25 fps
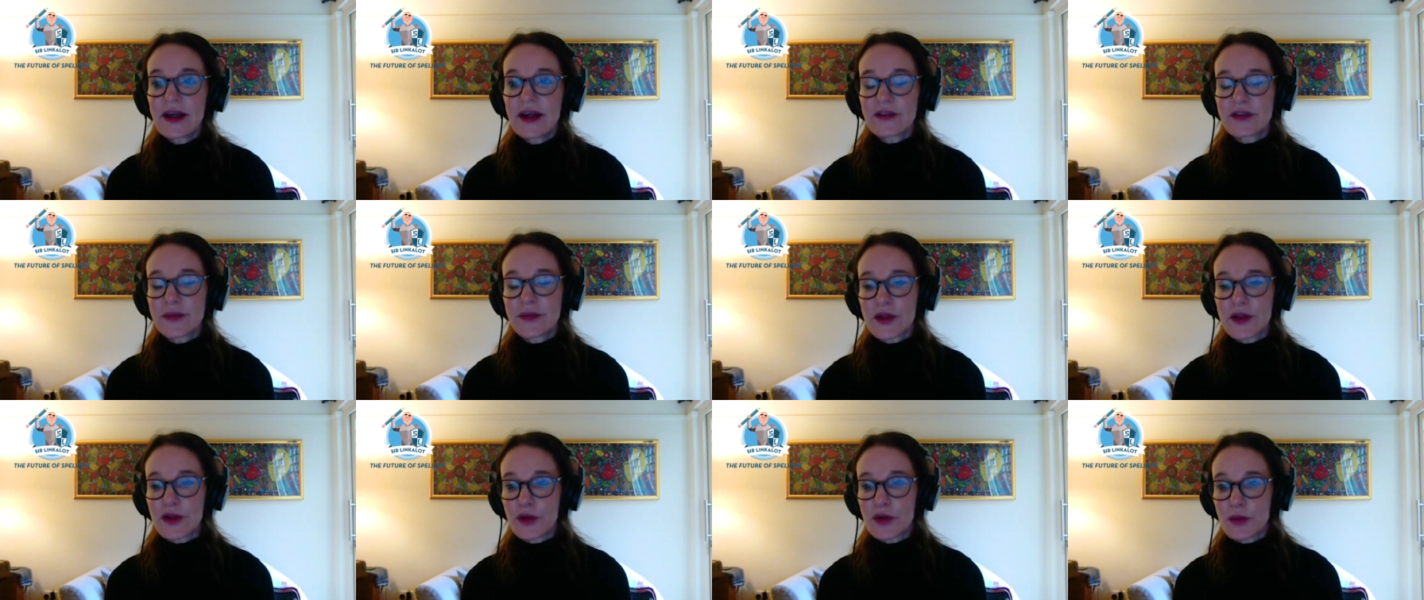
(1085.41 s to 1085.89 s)

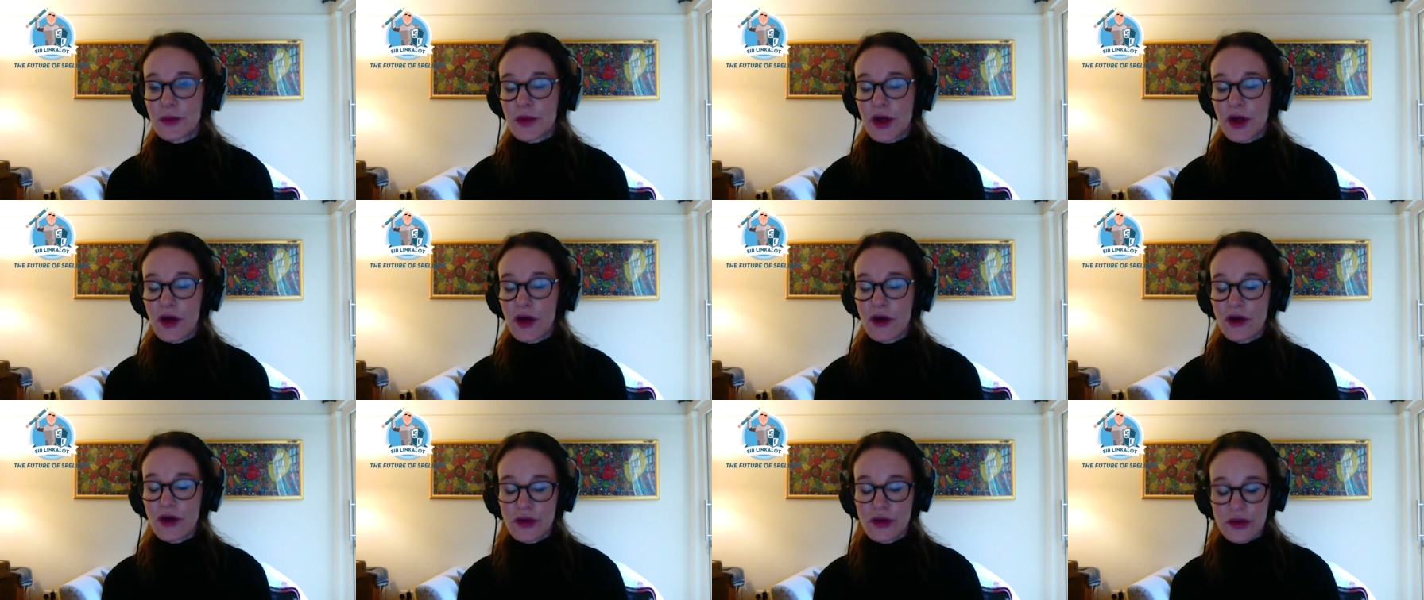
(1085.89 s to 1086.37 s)
from the Norman
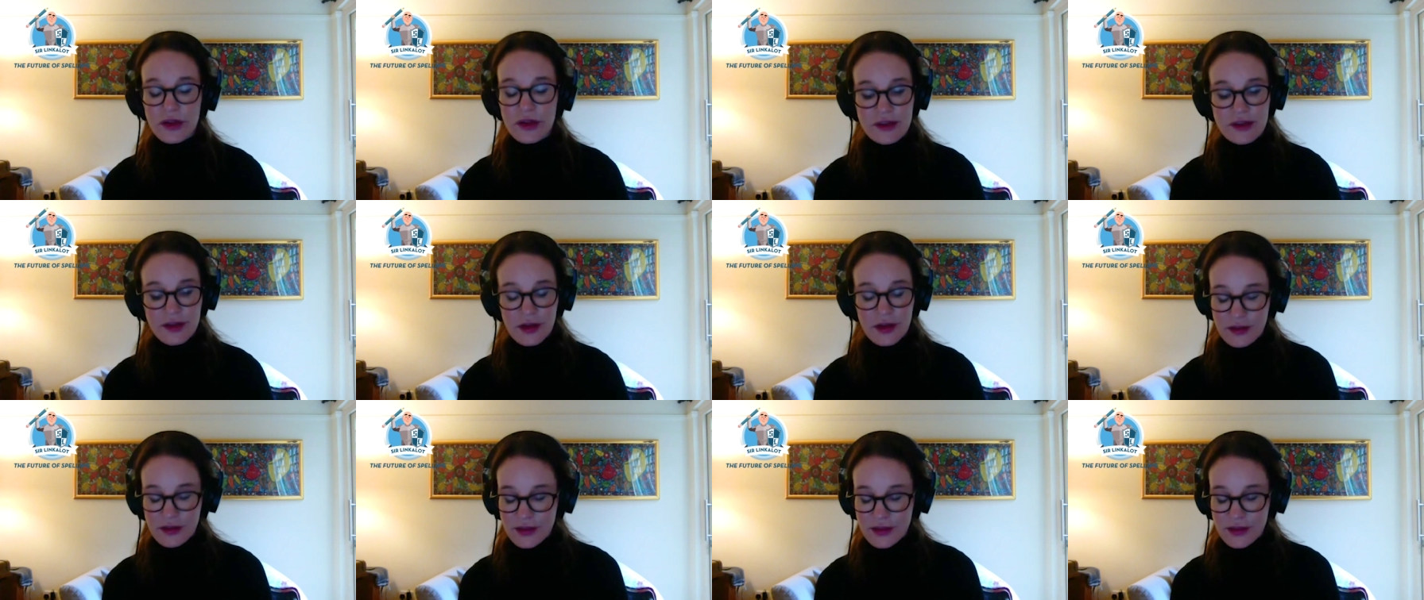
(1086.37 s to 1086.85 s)

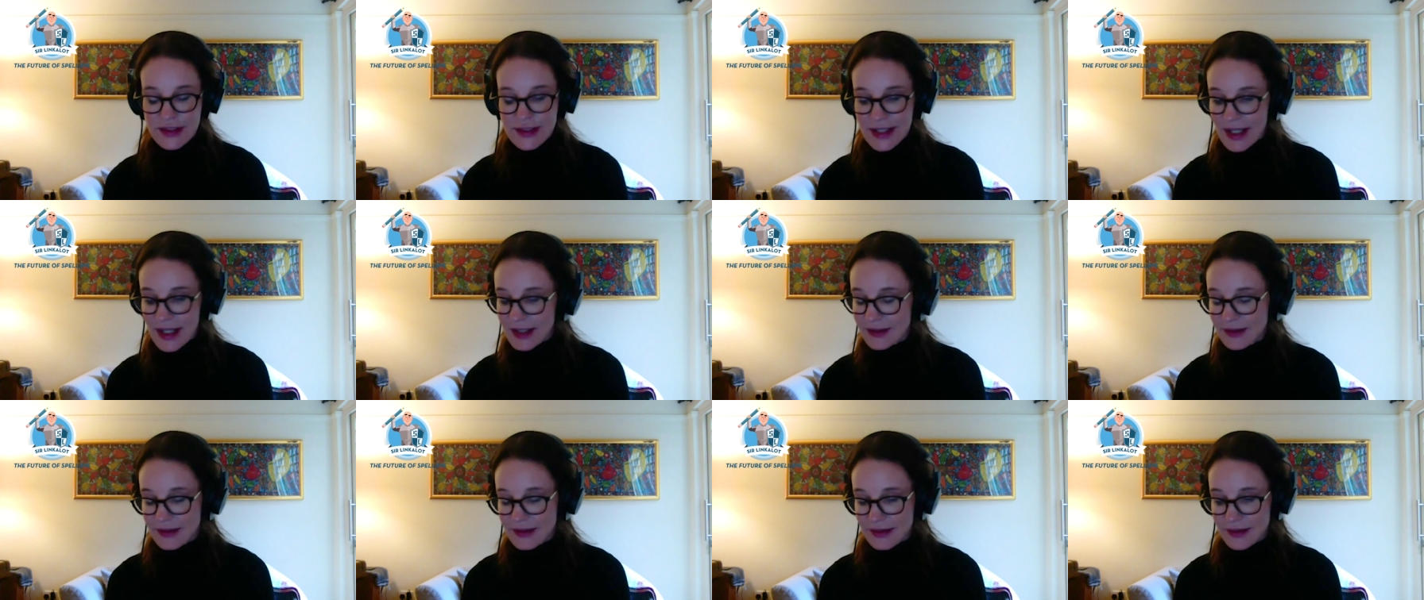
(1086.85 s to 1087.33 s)
conquerors after
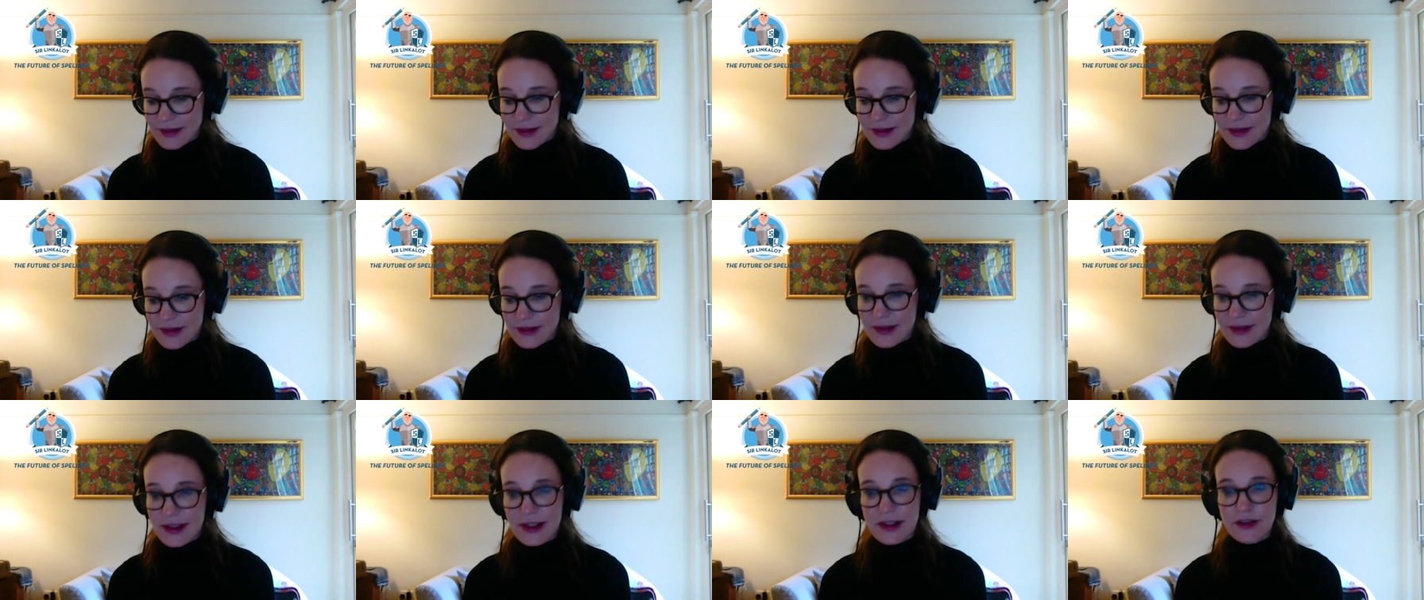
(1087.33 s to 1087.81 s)

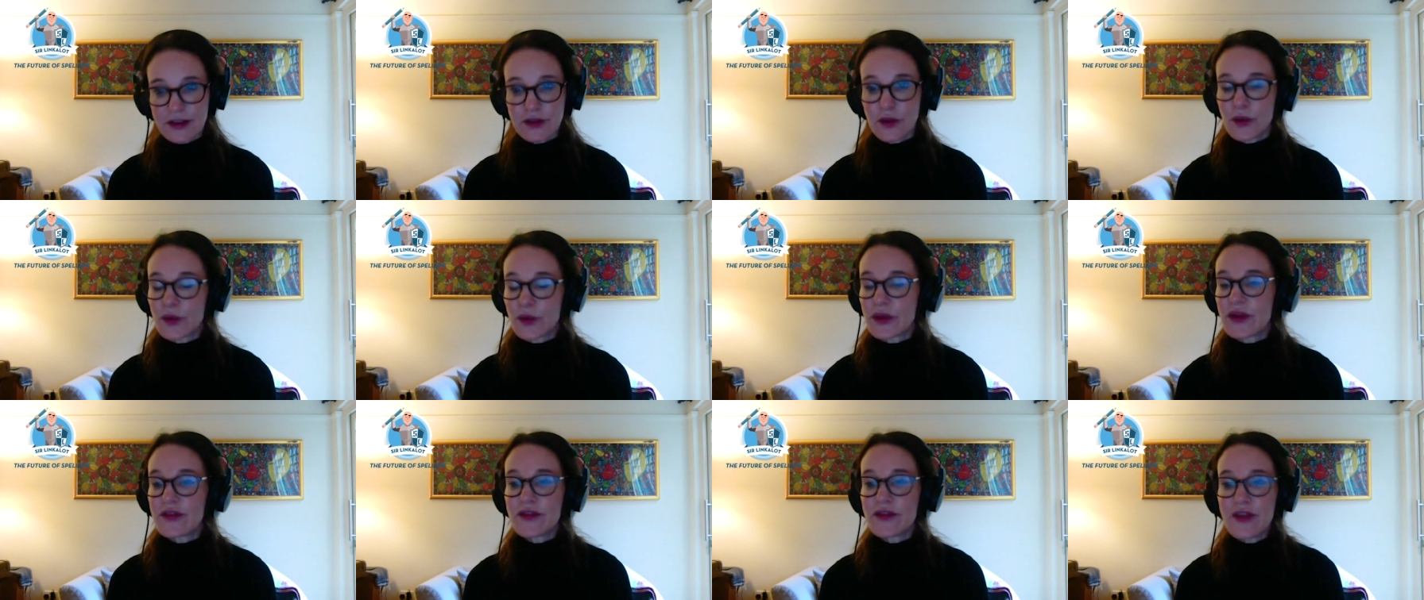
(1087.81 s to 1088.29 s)
1066,
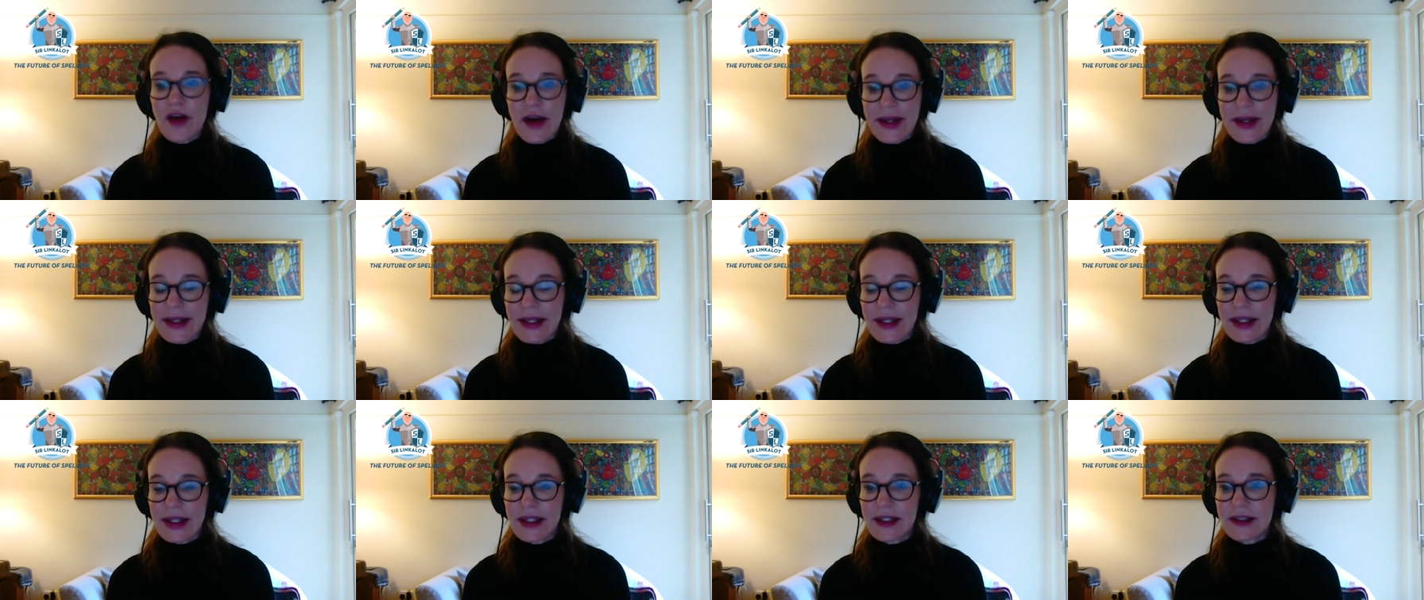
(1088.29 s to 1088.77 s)
or the
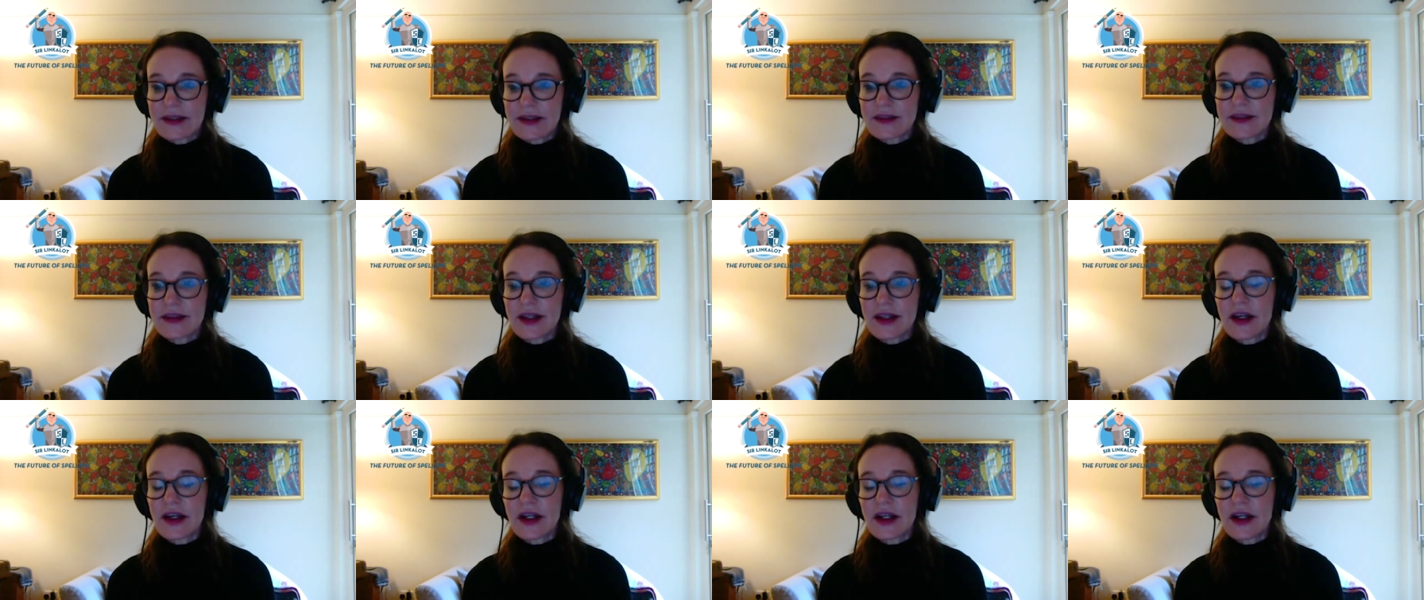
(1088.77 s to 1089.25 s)

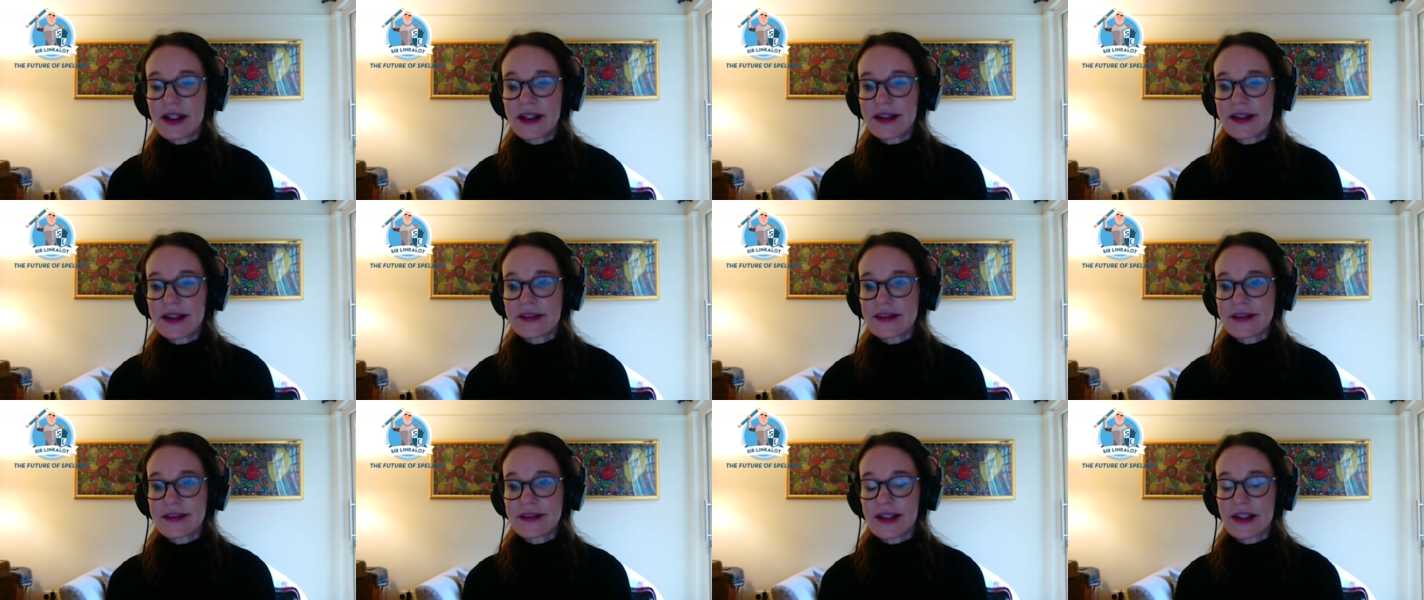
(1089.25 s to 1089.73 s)
Vikings
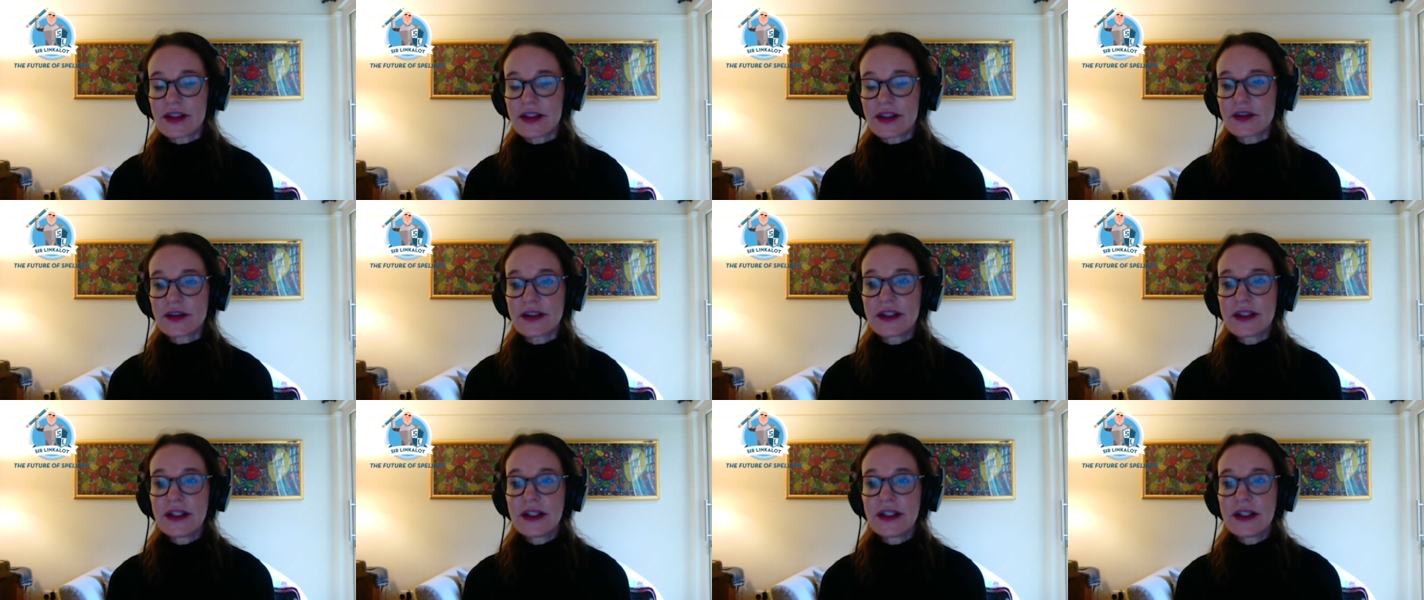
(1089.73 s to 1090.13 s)
earlier still,